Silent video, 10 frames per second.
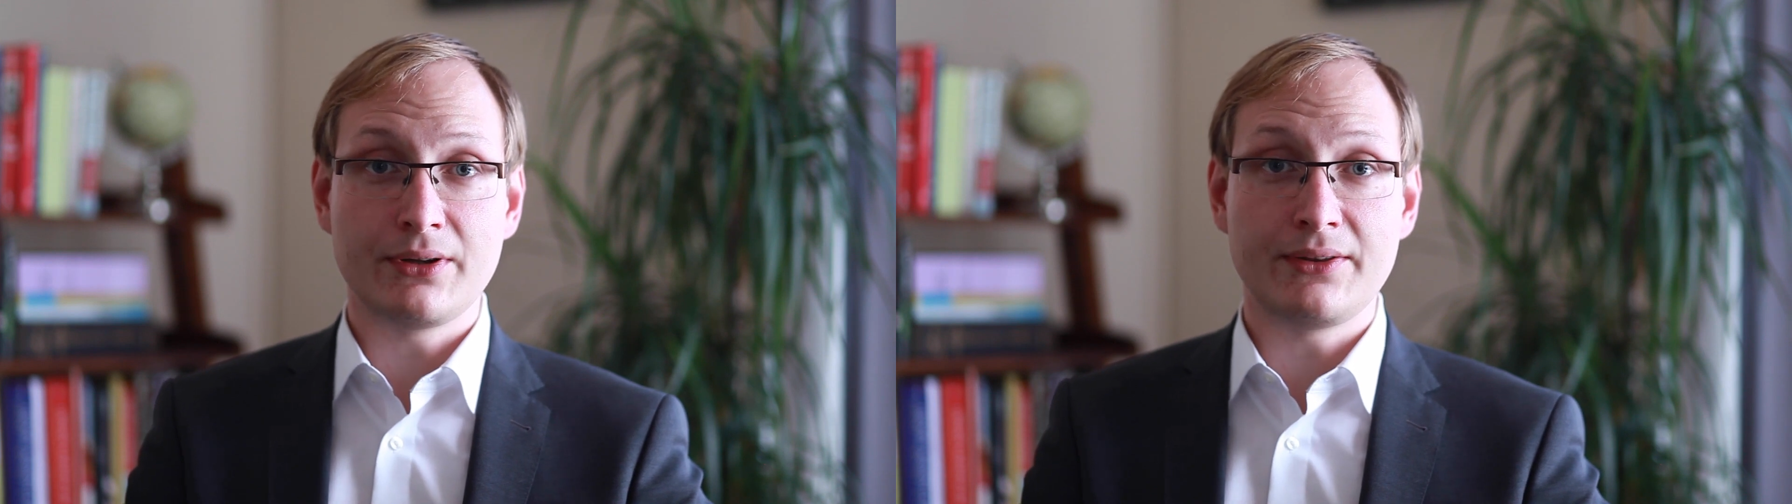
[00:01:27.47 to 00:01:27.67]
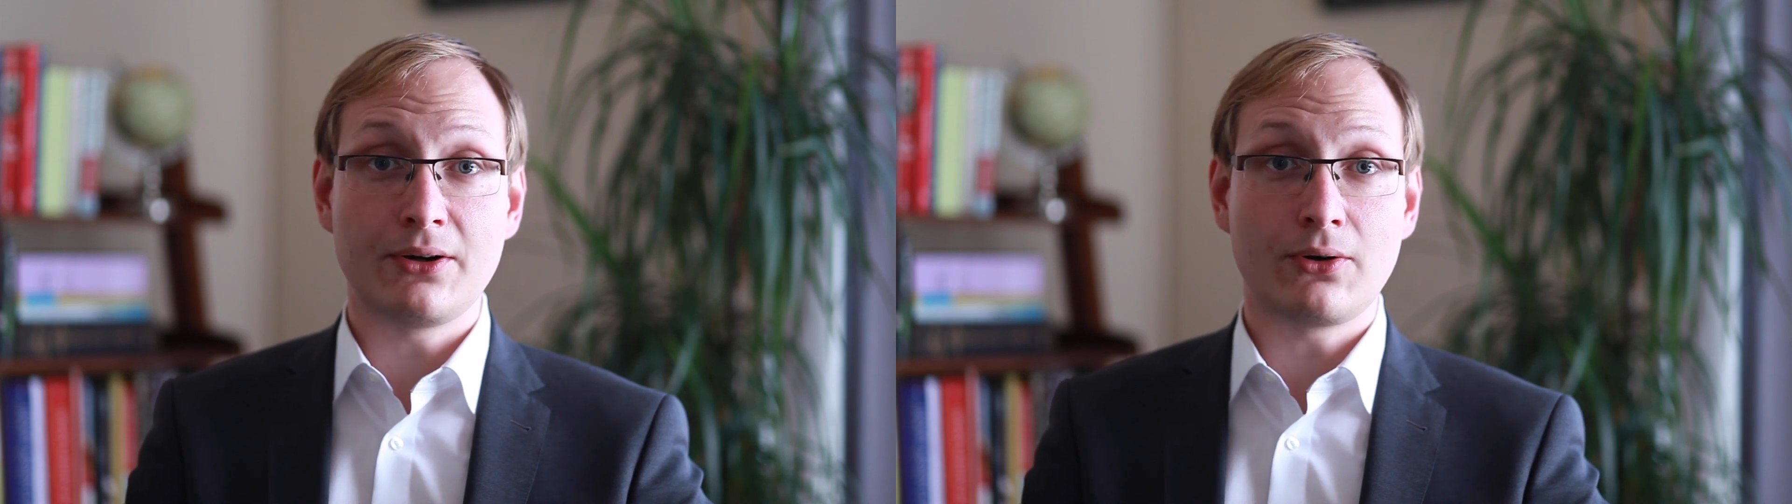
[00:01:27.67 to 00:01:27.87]

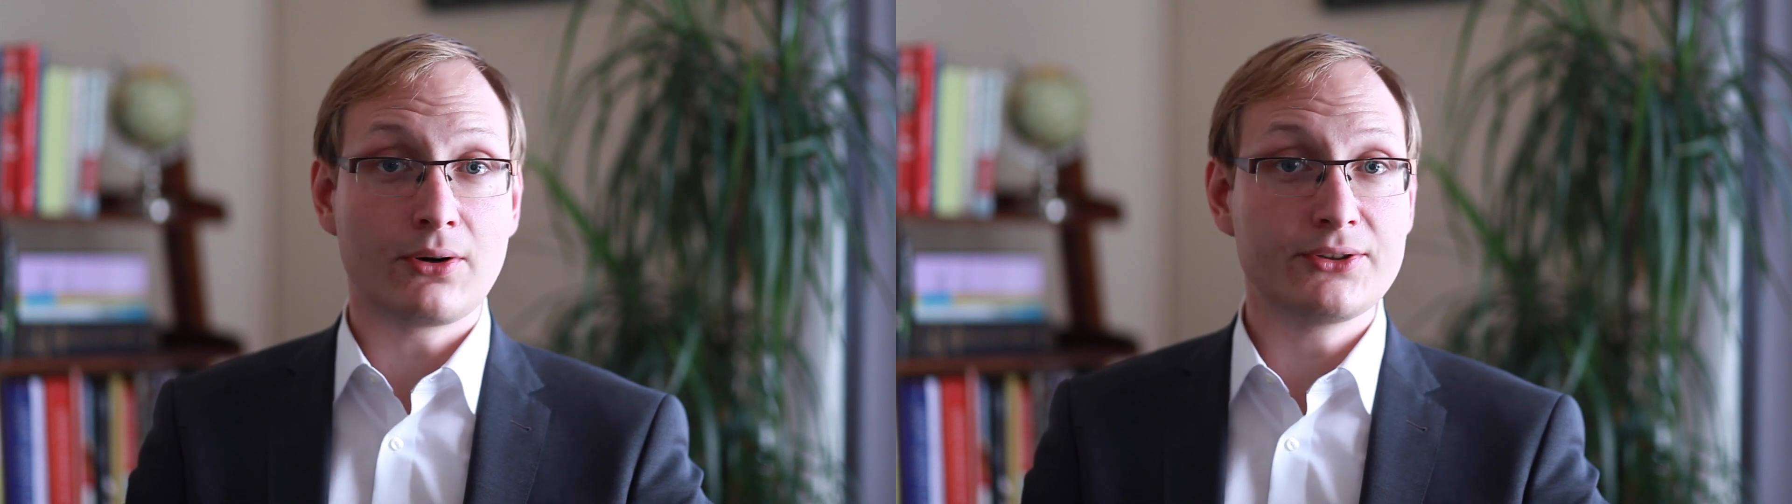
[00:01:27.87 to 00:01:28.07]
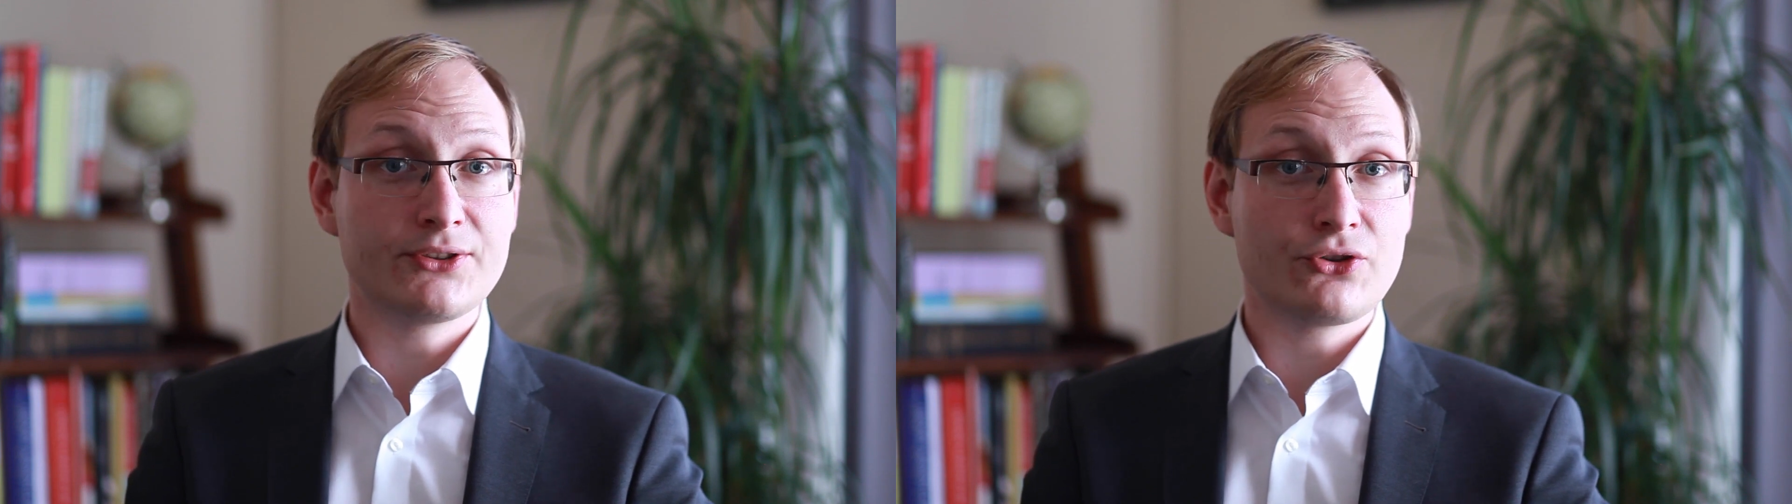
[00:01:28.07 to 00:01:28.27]
that there
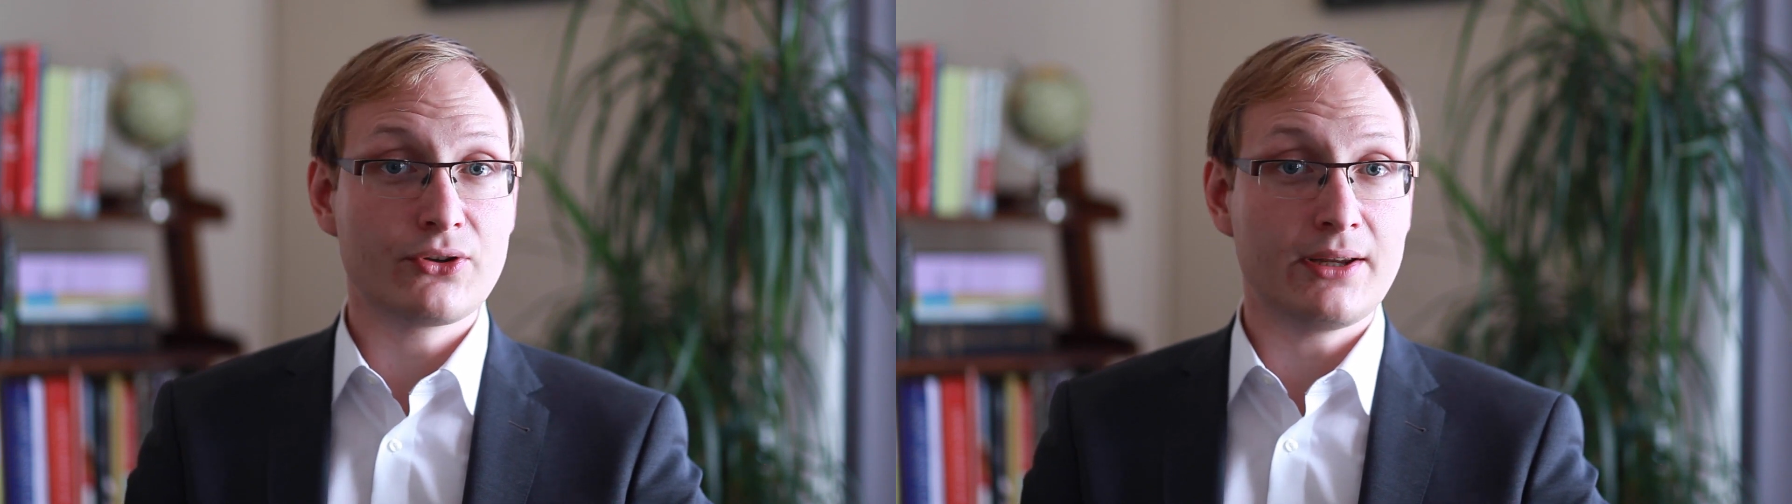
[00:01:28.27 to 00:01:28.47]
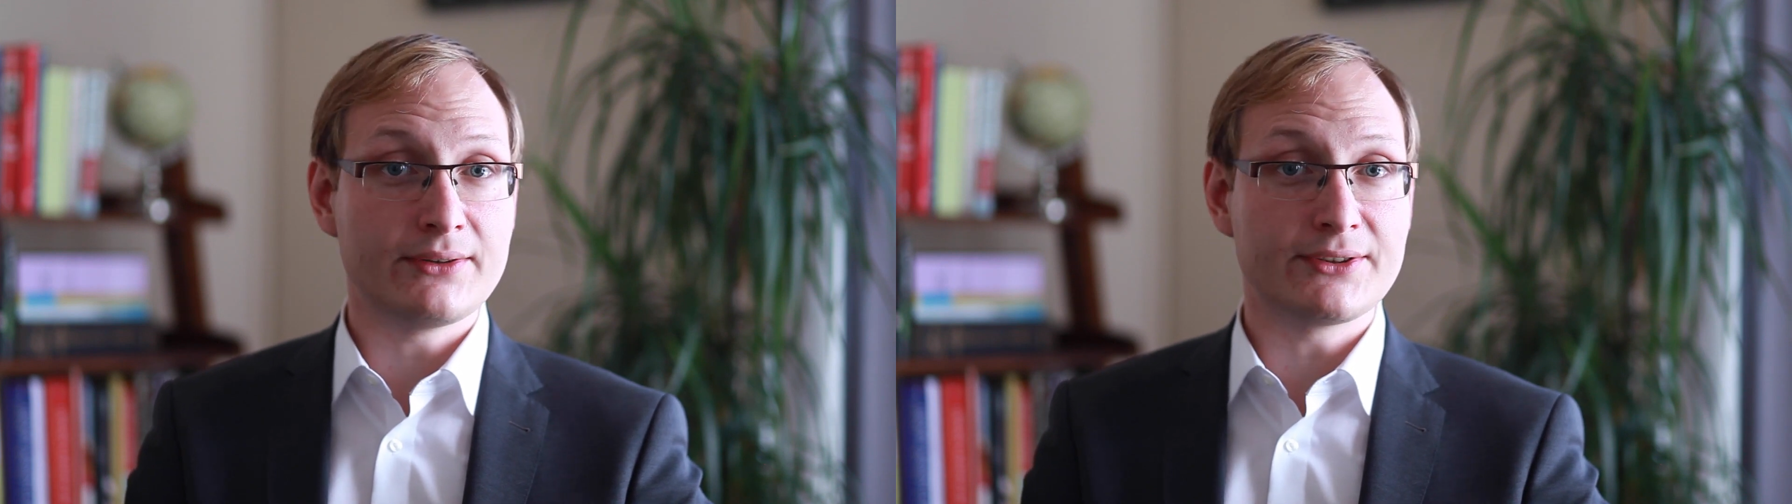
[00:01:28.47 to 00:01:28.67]
are such
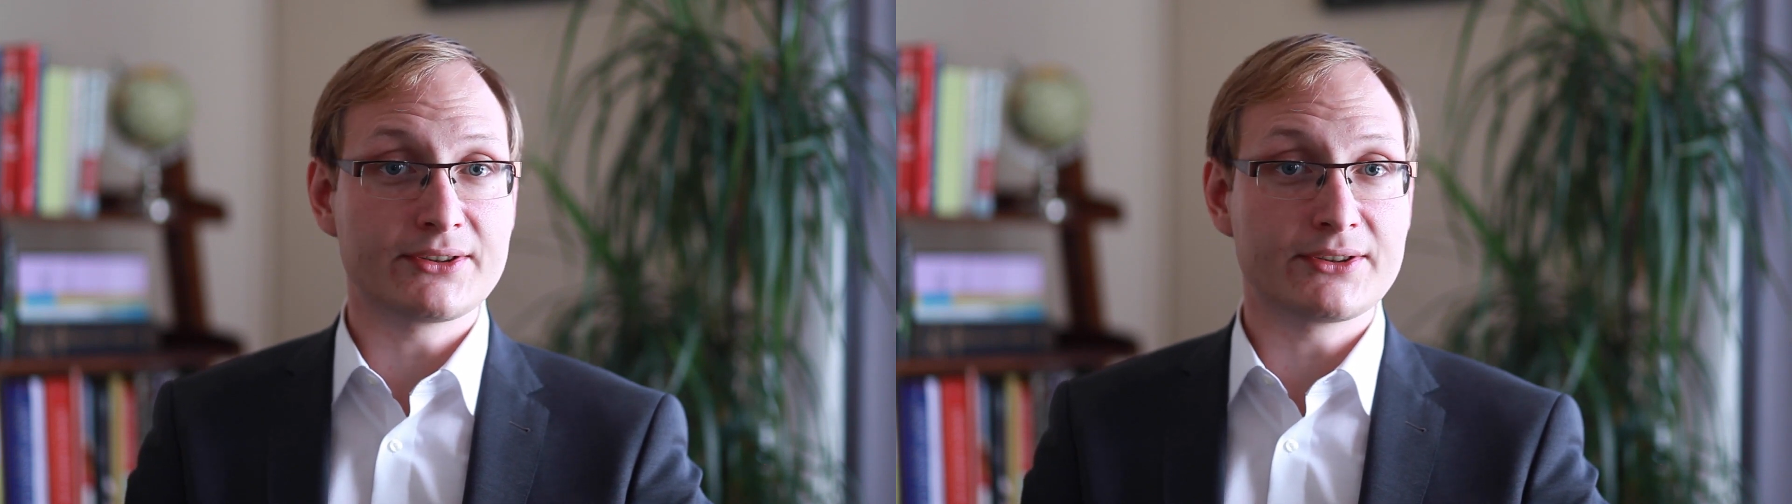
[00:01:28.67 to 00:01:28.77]
things as